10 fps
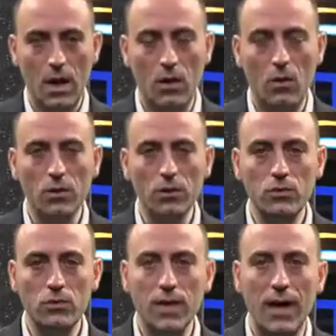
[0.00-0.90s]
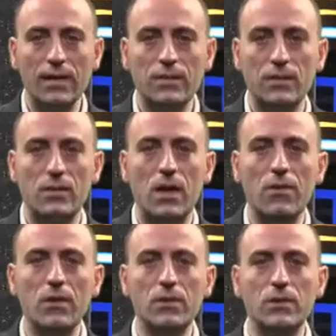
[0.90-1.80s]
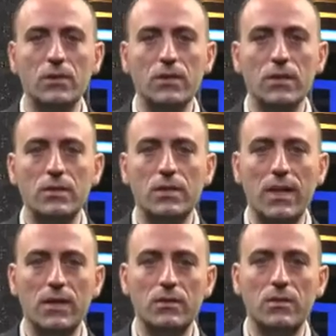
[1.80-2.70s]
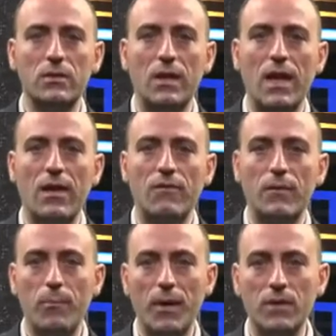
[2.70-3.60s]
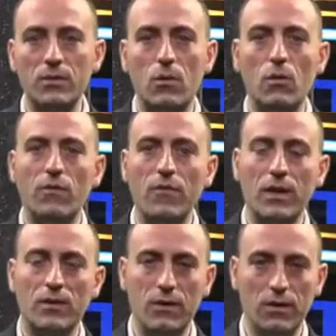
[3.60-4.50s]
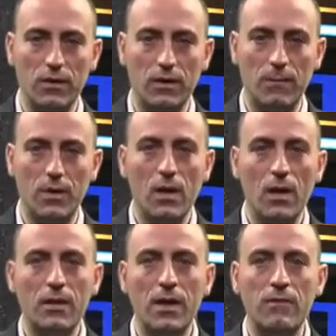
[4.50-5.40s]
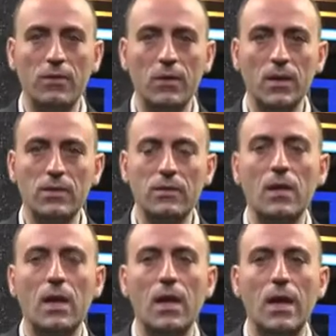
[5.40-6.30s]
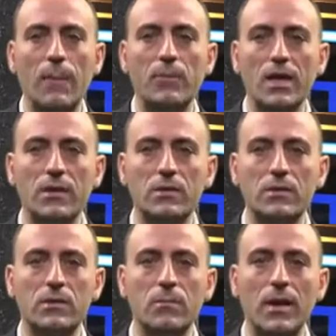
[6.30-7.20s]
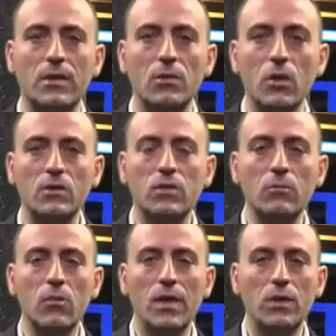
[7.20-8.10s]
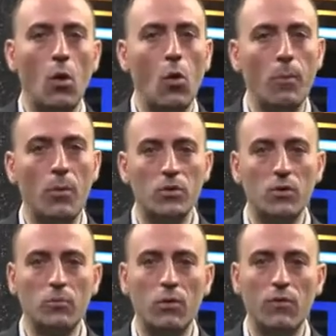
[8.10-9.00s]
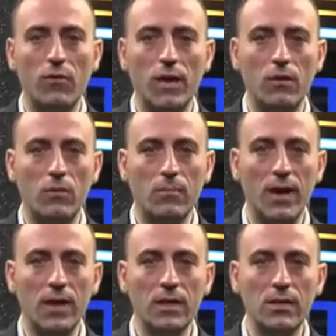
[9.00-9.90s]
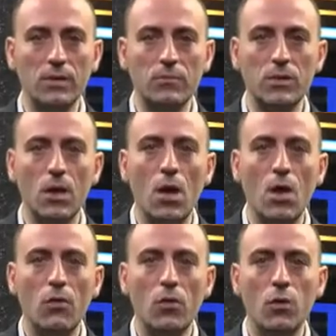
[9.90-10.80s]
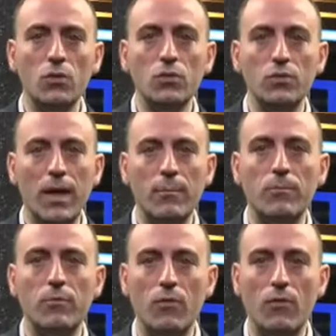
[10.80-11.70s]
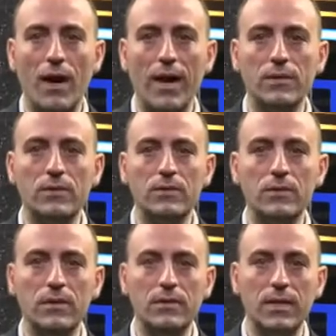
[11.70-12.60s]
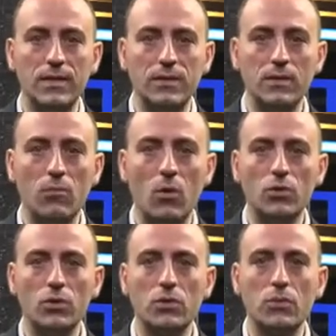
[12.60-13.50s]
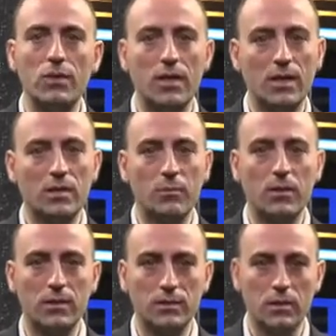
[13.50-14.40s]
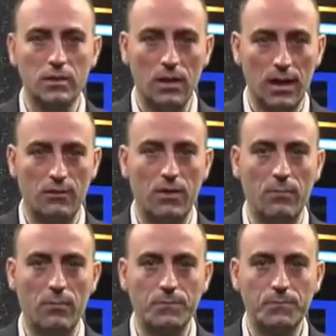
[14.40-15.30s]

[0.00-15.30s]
According to the IEC standards, these tests have a pass or fail criteria. Nevertheless, lab tests might not simulate all possible failure mechanisms, nor do them provide the tested modules with an expected lifetime.